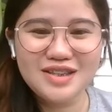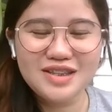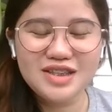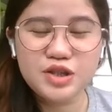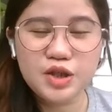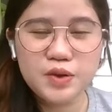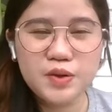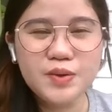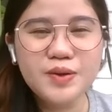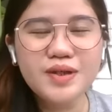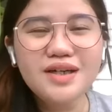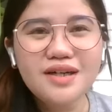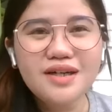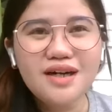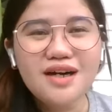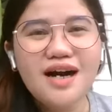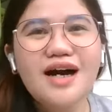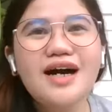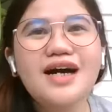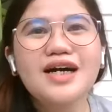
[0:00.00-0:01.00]
So
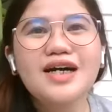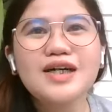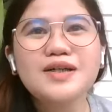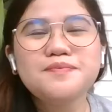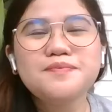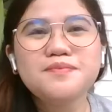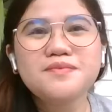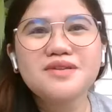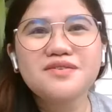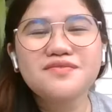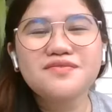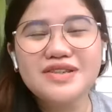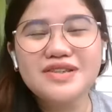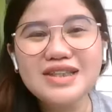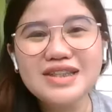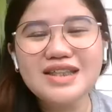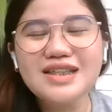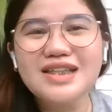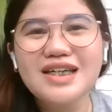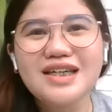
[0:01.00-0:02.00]
first
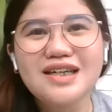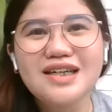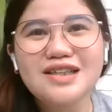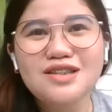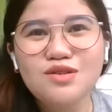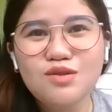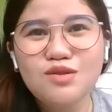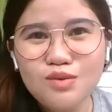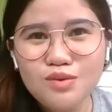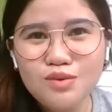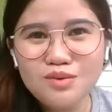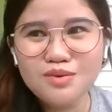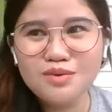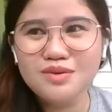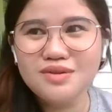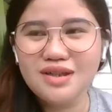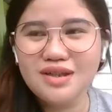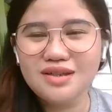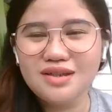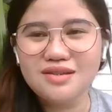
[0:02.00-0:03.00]
thing that I do
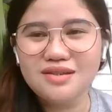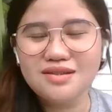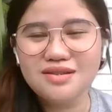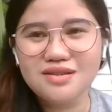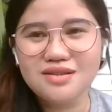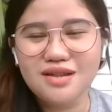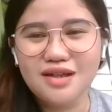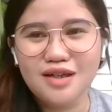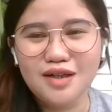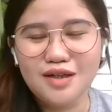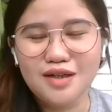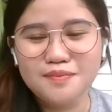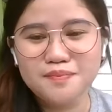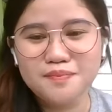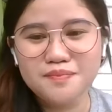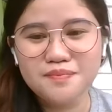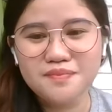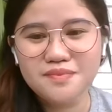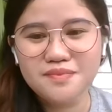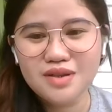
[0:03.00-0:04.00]
is
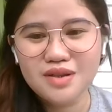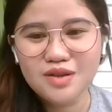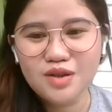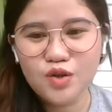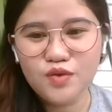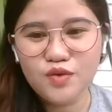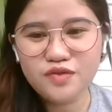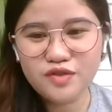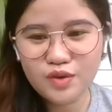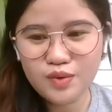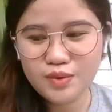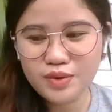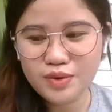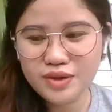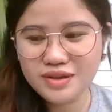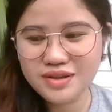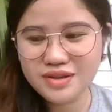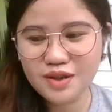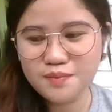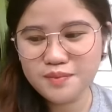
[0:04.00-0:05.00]
of
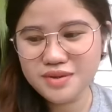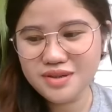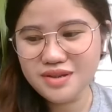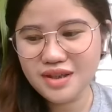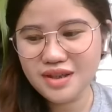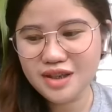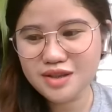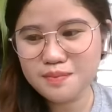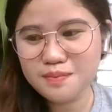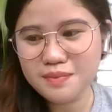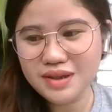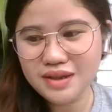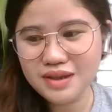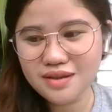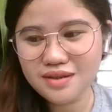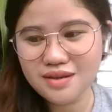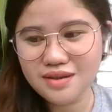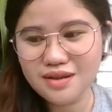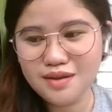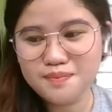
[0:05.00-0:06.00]
course I would not be
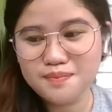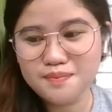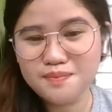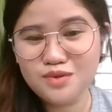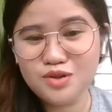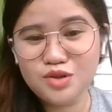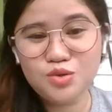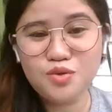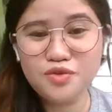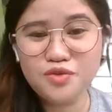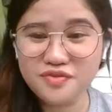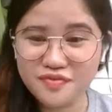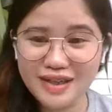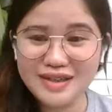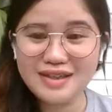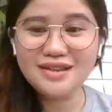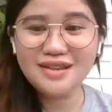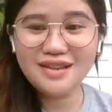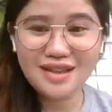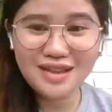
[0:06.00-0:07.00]
too
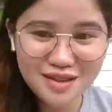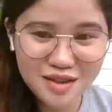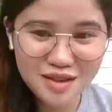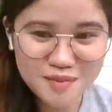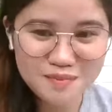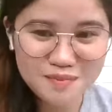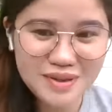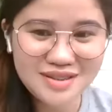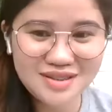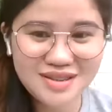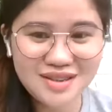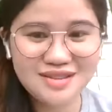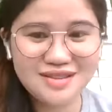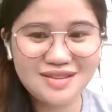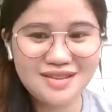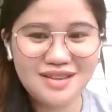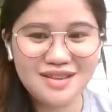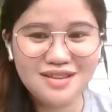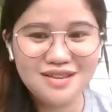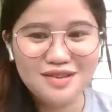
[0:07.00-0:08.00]
friendly
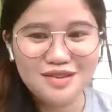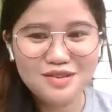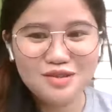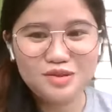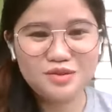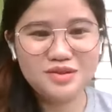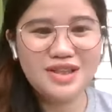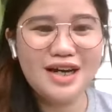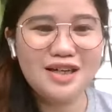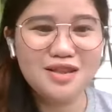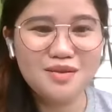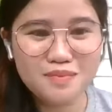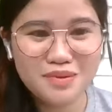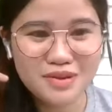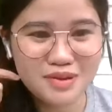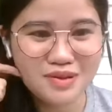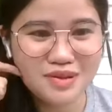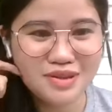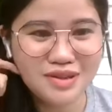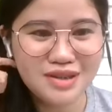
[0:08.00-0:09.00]
immediately to that
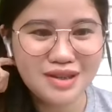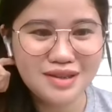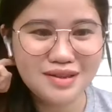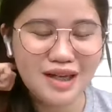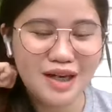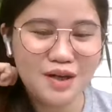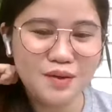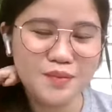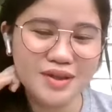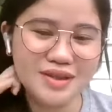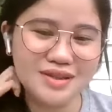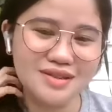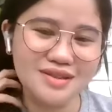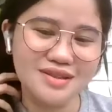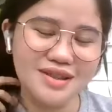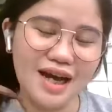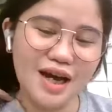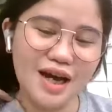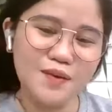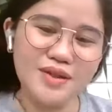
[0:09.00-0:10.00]
person. I
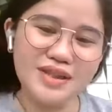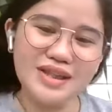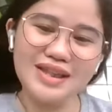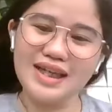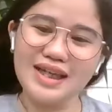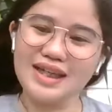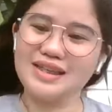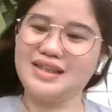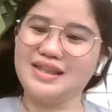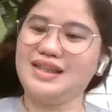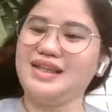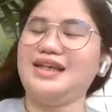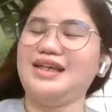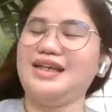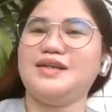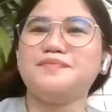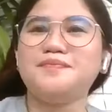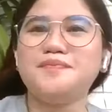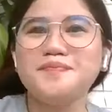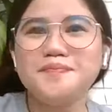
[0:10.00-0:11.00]
would let
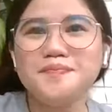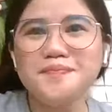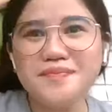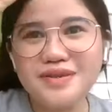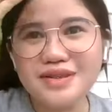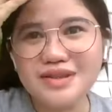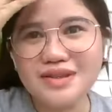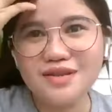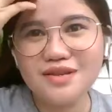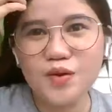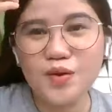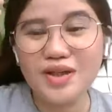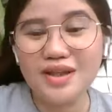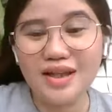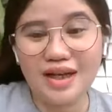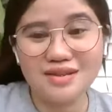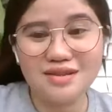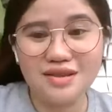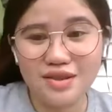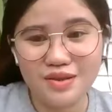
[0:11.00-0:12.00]
him
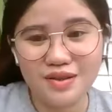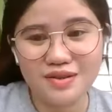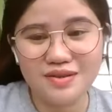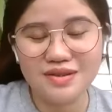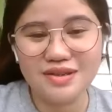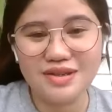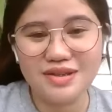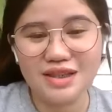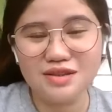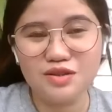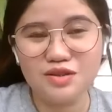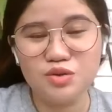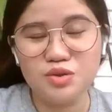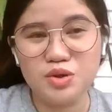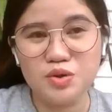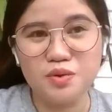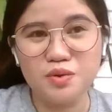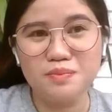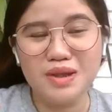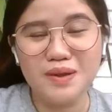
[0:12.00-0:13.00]
or let her get
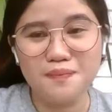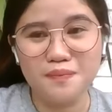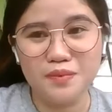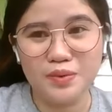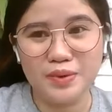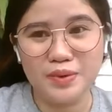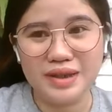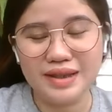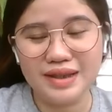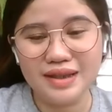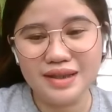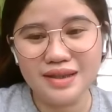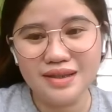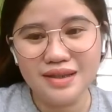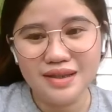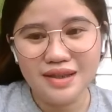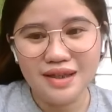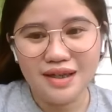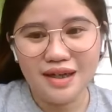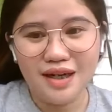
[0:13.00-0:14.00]
to know me more
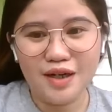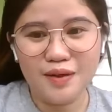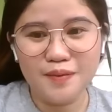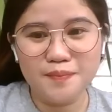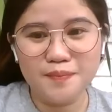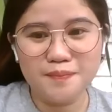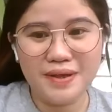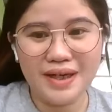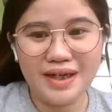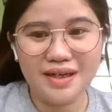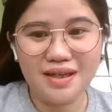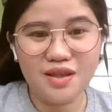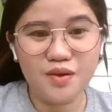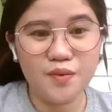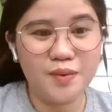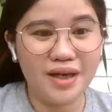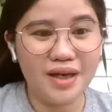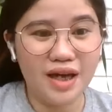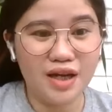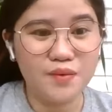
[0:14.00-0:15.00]
by
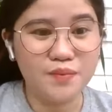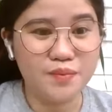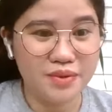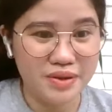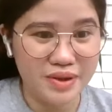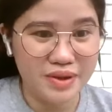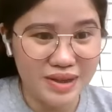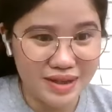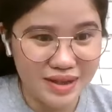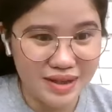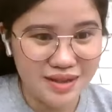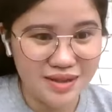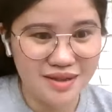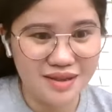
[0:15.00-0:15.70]
the way I work.